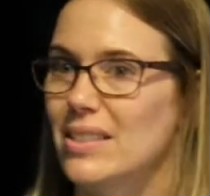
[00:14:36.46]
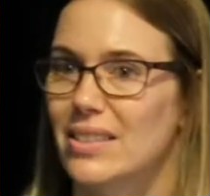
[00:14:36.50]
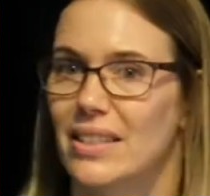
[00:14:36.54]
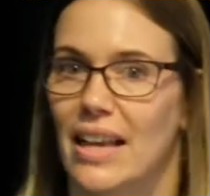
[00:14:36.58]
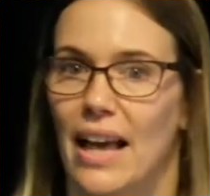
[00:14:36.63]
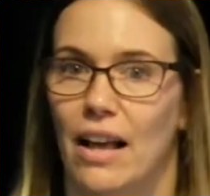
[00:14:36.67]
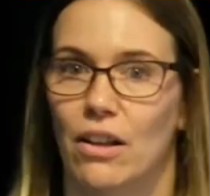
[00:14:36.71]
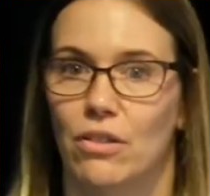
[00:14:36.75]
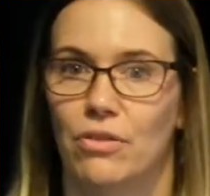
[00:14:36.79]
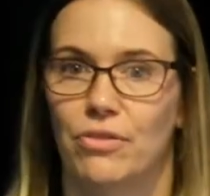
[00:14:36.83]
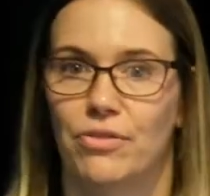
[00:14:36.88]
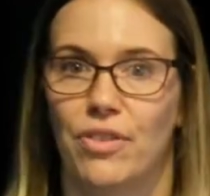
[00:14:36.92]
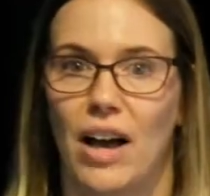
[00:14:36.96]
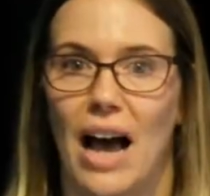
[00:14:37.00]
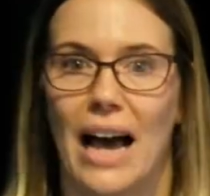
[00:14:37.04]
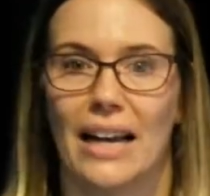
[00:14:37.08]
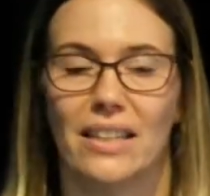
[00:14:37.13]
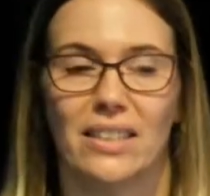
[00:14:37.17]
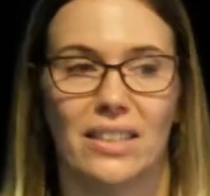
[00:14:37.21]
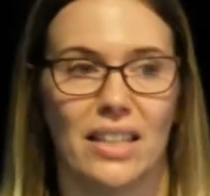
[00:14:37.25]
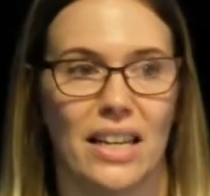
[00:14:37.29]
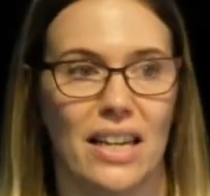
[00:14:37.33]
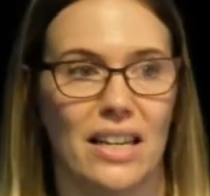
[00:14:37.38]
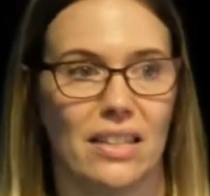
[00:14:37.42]
myself,
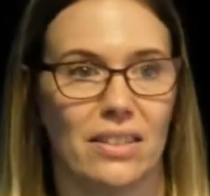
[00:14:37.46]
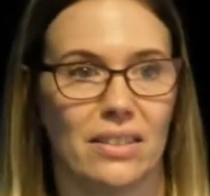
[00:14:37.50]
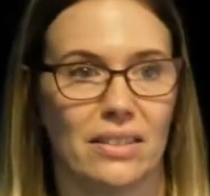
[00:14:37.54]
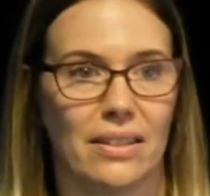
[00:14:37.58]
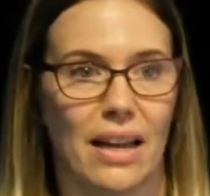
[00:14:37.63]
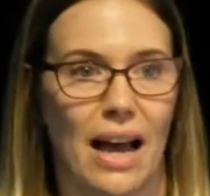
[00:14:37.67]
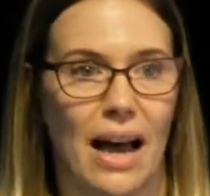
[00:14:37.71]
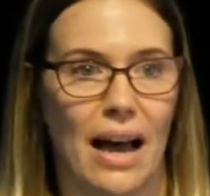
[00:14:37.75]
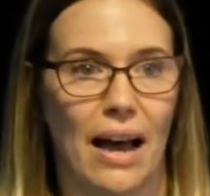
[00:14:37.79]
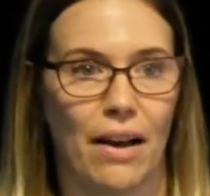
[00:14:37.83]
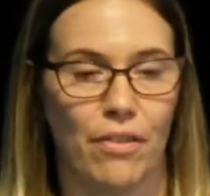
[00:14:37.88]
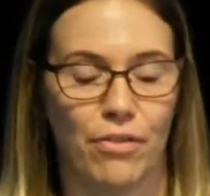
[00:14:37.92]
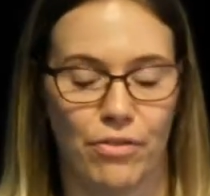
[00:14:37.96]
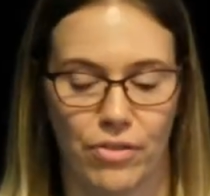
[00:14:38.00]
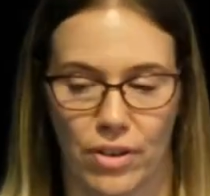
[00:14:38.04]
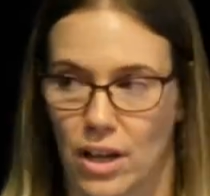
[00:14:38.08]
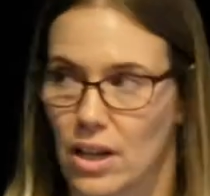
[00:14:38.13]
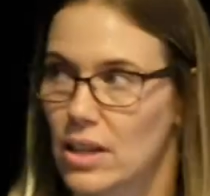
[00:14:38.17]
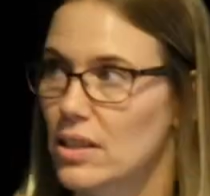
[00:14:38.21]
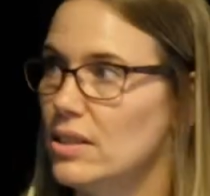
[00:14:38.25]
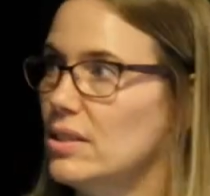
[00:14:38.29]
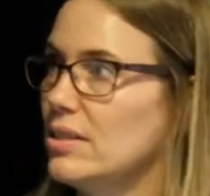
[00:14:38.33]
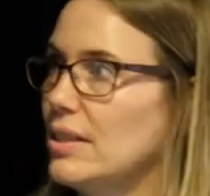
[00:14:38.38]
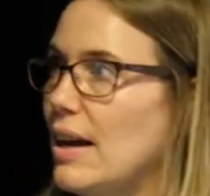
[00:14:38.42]
IT staff,
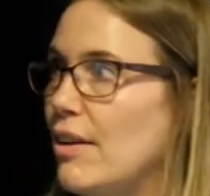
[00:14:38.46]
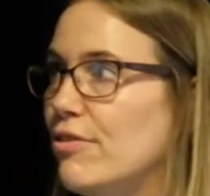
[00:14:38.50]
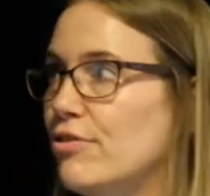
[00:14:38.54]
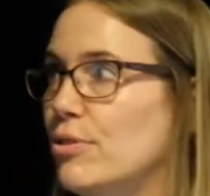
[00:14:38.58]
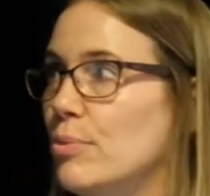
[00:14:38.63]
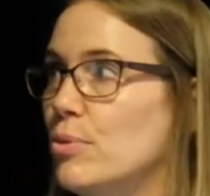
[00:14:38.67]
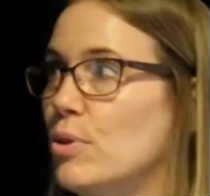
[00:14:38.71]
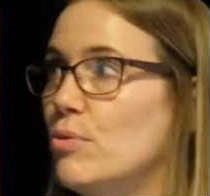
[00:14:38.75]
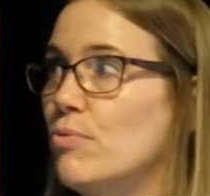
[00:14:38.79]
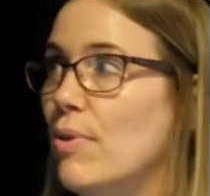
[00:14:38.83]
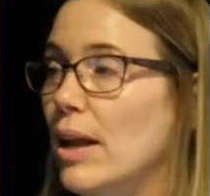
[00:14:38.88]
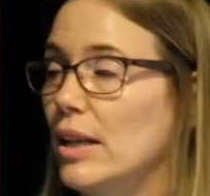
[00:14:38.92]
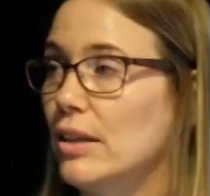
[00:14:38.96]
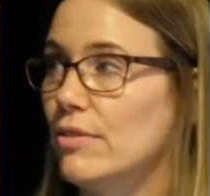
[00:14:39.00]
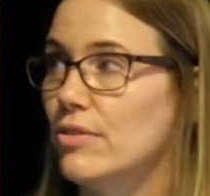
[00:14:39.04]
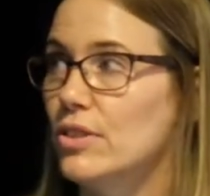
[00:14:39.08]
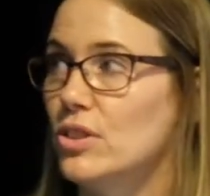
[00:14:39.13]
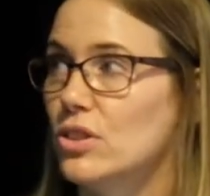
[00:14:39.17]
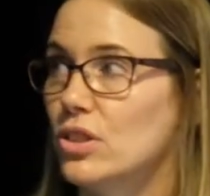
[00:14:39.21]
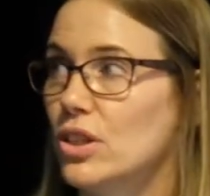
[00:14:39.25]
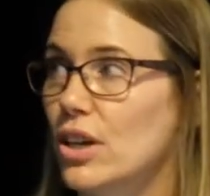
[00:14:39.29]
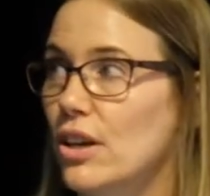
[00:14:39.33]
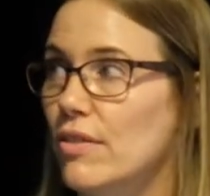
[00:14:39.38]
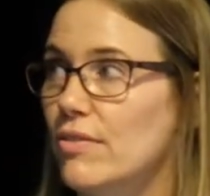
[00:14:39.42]
staff from the
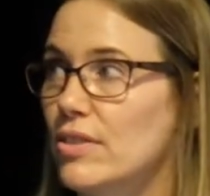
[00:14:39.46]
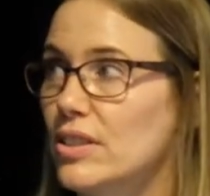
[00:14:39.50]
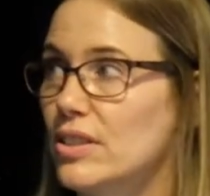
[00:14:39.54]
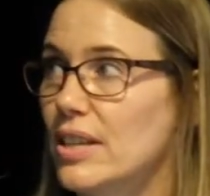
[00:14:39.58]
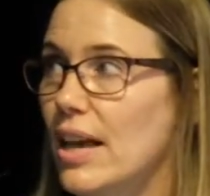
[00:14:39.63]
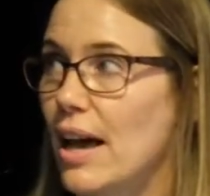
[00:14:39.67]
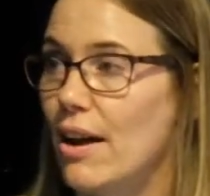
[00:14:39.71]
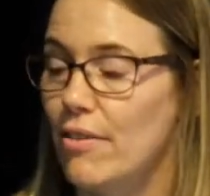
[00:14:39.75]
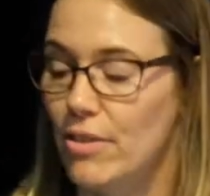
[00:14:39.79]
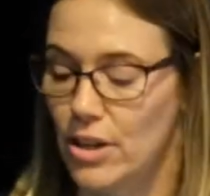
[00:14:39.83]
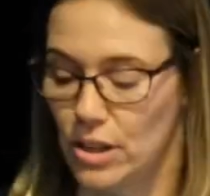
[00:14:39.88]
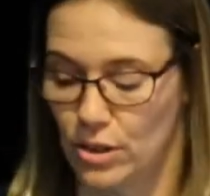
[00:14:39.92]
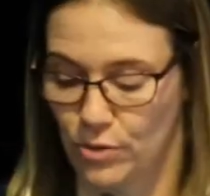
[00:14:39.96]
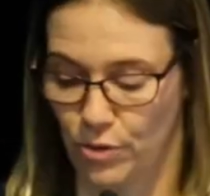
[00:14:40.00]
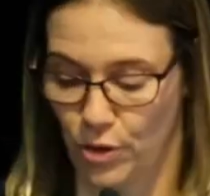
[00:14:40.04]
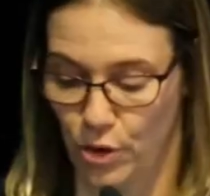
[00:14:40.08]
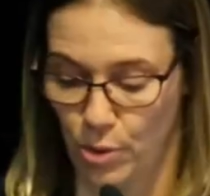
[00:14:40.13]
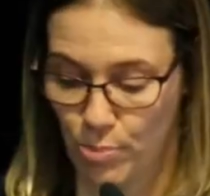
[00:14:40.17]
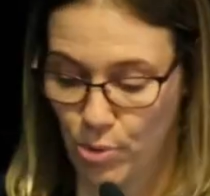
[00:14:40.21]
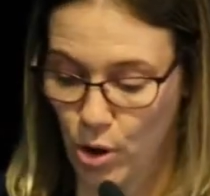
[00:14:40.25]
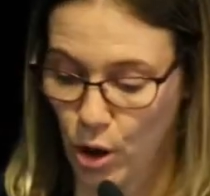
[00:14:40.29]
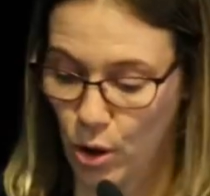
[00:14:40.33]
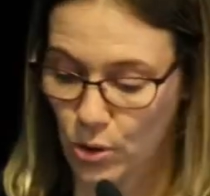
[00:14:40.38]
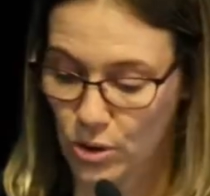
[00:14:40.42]
relevant service areas
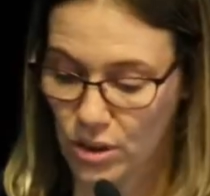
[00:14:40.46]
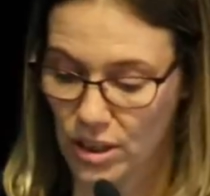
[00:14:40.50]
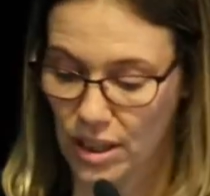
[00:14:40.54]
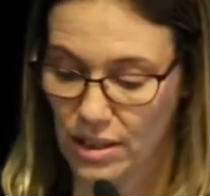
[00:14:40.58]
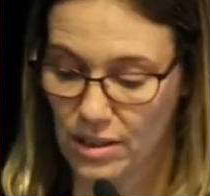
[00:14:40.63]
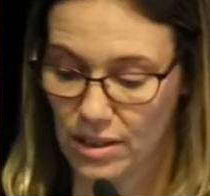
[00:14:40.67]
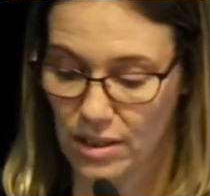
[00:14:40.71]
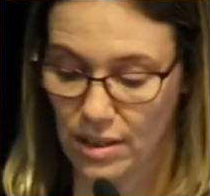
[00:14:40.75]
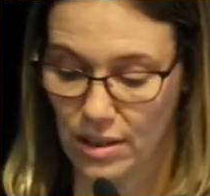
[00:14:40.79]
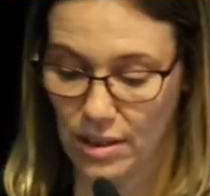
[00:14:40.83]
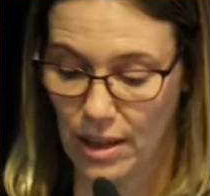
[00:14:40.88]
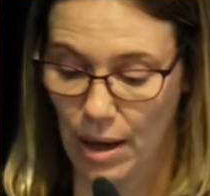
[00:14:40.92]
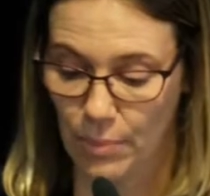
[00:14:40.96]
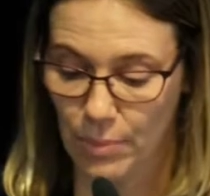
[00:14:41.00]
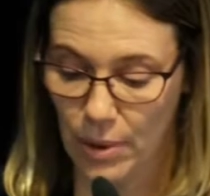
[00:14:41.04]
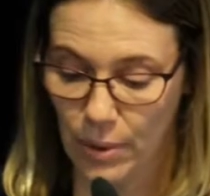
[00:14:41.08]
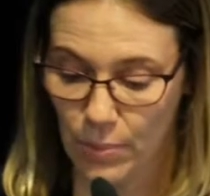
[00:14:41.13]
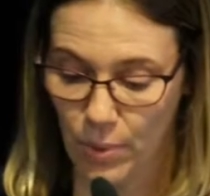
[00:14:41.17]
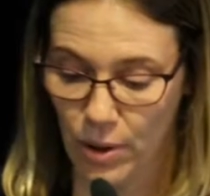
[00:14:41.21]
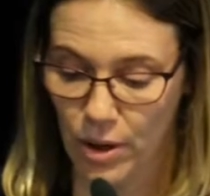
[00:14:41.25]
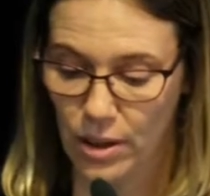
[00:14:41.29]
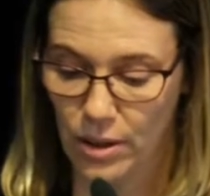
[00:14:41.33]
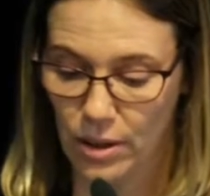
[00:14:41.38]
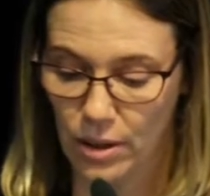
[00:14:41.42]
for the process that
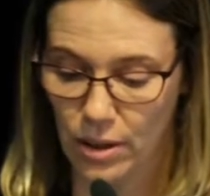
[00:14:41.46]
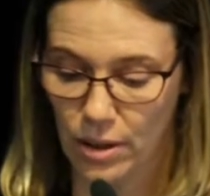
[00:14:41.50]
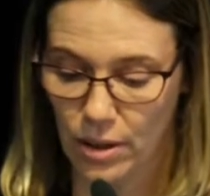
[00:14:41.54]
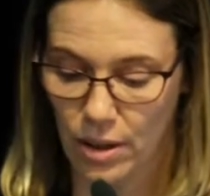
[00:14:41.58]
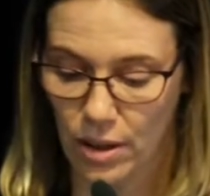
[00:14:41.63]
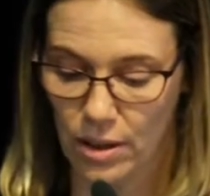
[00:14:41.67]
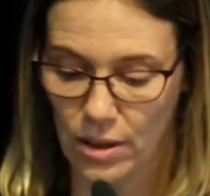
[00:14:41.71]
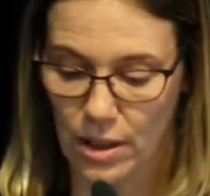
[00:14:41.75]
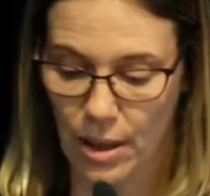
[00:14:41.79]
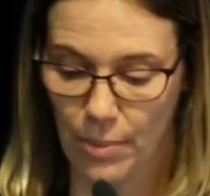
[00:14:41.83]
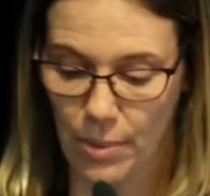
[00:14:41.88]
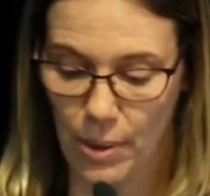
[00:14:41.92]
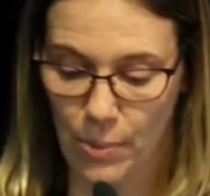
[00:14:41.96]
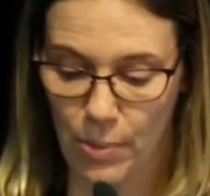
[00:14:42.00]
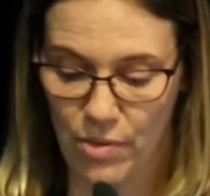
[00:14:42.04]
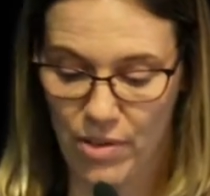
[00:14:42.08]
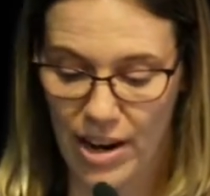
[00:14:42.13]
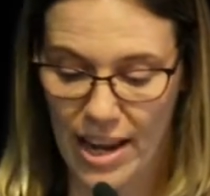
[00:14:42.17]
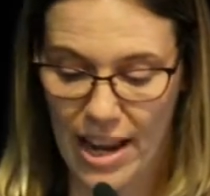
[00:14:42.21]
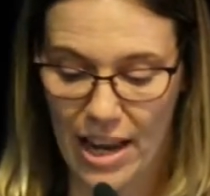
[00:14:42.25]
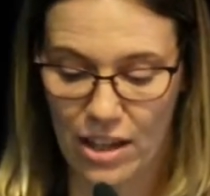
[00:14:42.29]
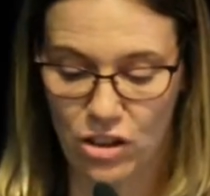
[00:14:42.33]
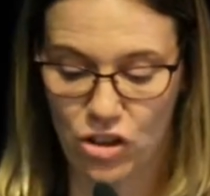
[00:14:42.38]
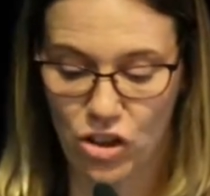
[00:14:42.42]
we were
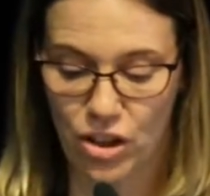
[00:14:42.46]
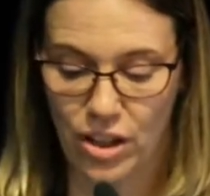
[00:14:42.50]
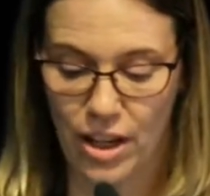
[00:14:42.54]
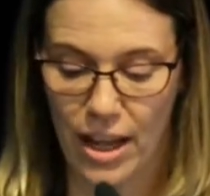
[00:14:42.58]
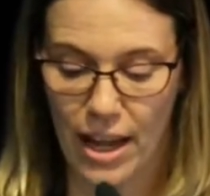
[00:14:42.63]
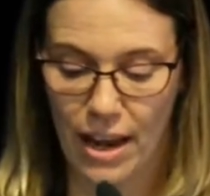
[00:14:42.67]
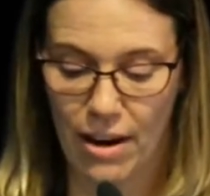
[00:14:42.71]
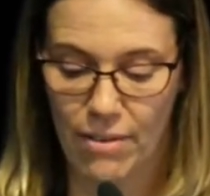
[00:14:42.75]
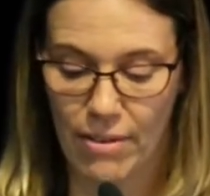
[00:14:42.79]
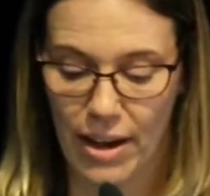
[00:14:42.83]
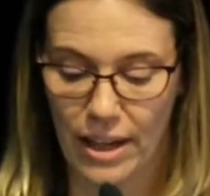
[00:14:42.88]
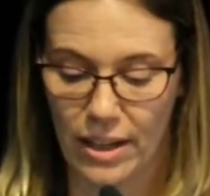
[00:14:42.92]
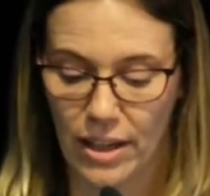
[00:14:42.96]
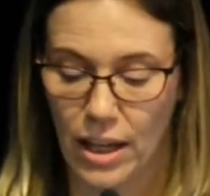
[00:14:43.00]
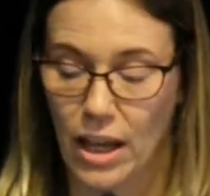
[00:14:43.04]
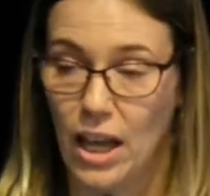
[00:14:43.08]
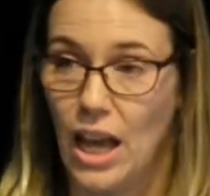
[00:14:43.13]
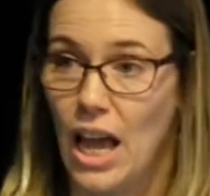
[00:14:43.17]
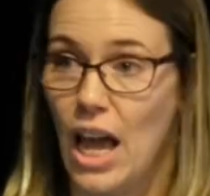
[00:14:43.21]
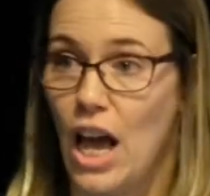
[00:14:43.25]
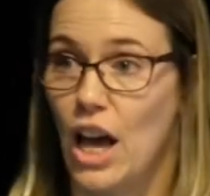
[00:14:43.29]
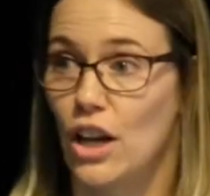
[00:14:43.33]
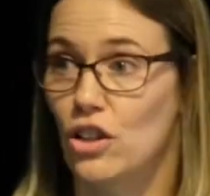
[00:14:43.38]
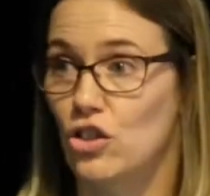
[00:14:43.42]

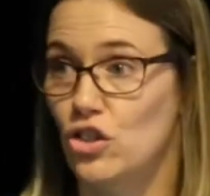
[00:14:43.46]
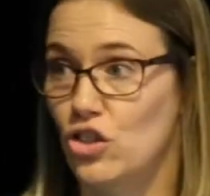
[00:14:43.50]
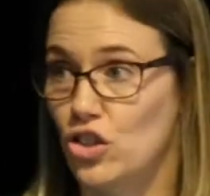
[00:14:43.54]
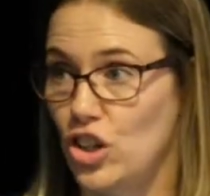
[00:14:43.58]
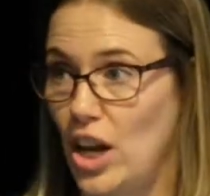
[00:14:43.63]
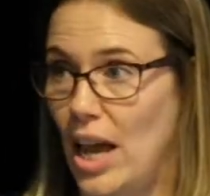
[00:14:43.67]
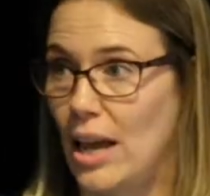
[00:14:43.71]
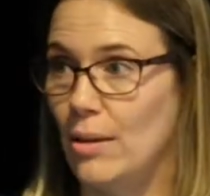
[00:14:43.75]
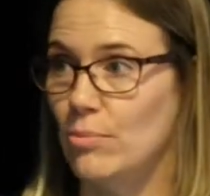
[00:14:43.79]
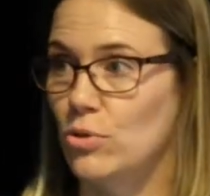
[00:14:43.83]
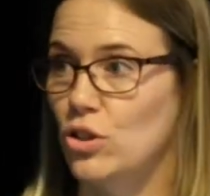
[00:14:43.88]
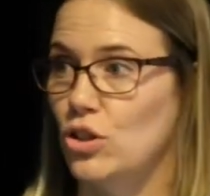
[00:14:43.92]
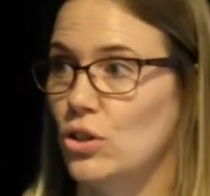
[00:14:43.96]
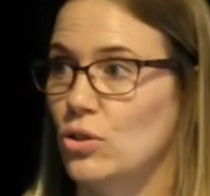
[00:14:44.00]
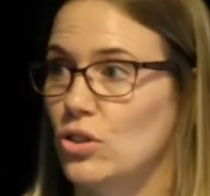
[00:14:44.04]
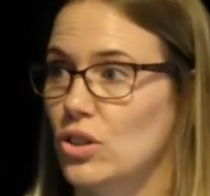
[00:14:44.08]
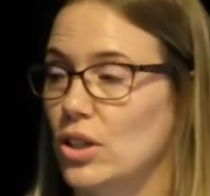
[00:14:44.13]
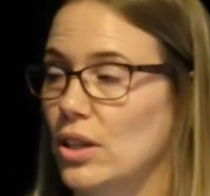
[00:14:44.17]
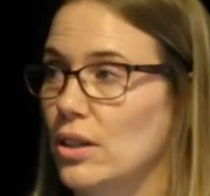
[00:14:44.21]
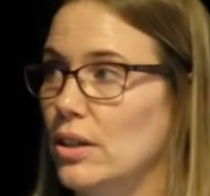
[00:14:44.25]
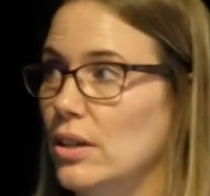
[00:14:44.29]
re-engineering, and James